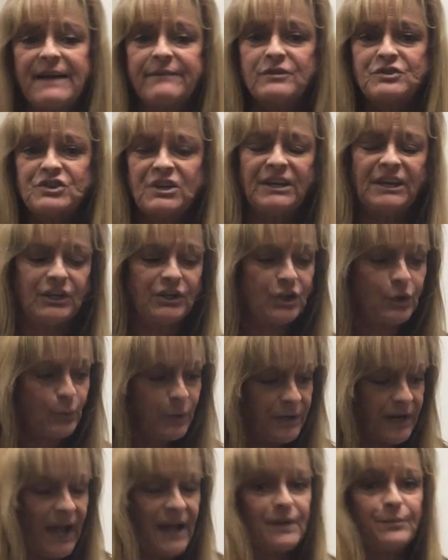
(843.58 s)
averaging and you
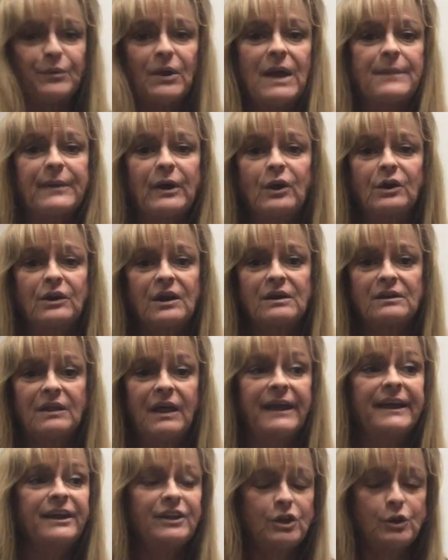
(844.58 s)
were not a Primerica
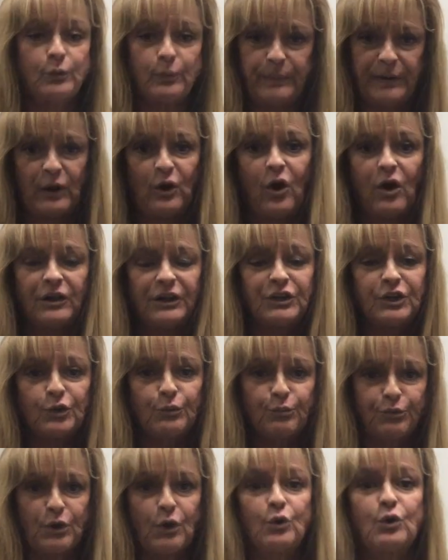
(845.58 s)
client, you would be calling your
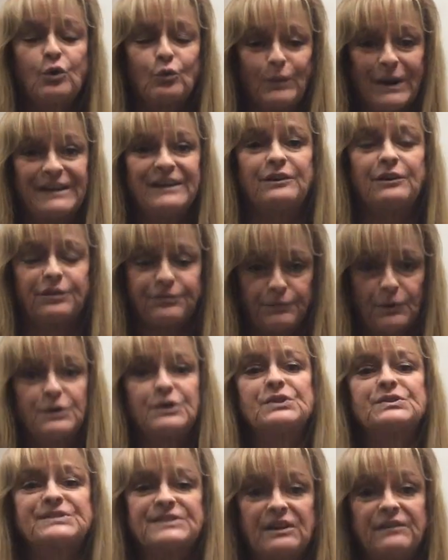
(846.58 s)
broker ready to throw
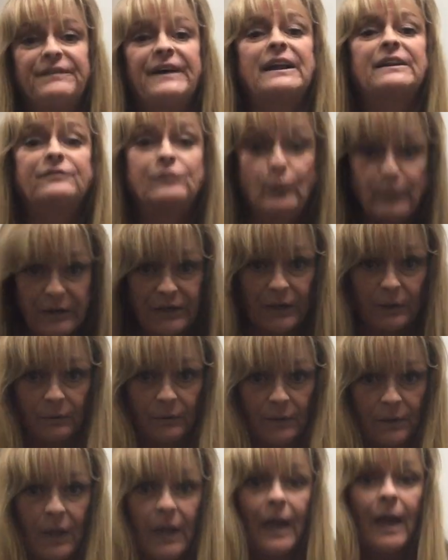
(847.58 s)
yourself out of a window.
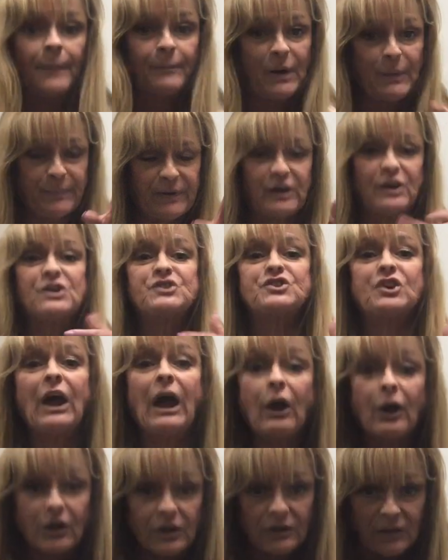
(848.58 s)
But because you're
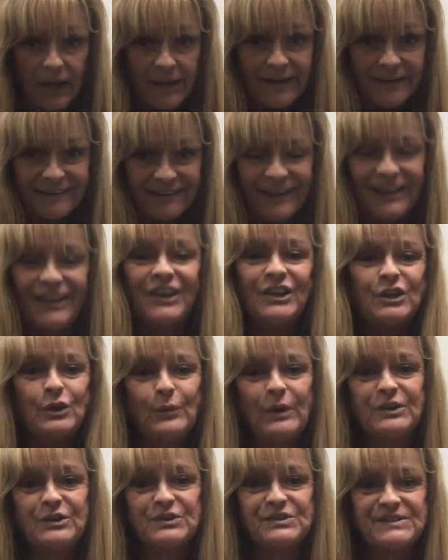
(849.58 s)
our client,
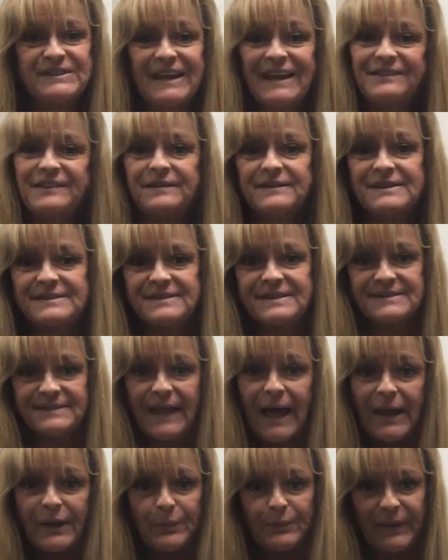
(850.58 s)
you understand that this is
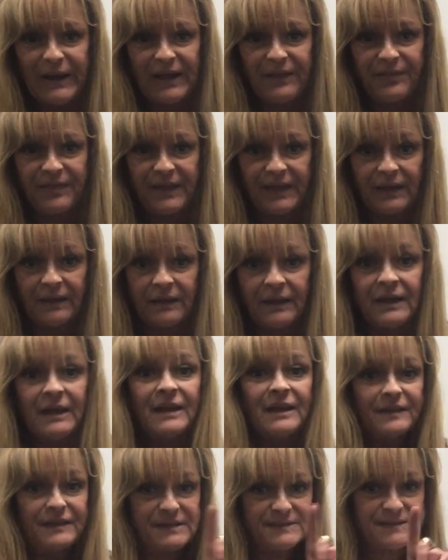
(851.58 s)
not a bad thing,
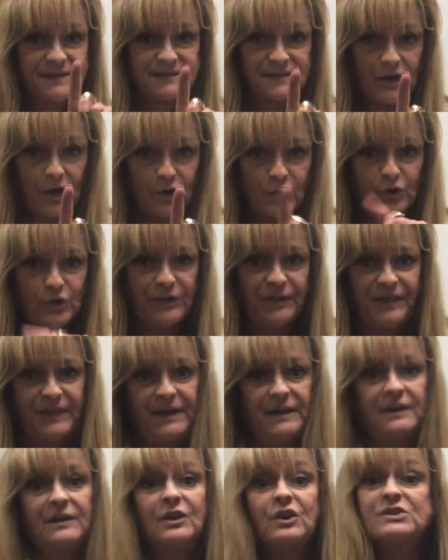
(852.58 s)
this is a good
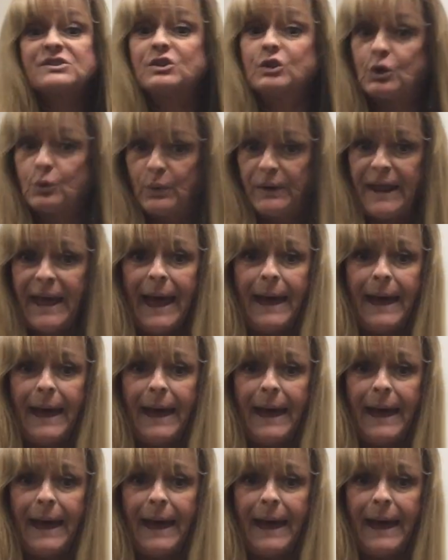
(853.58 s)
thing, because look what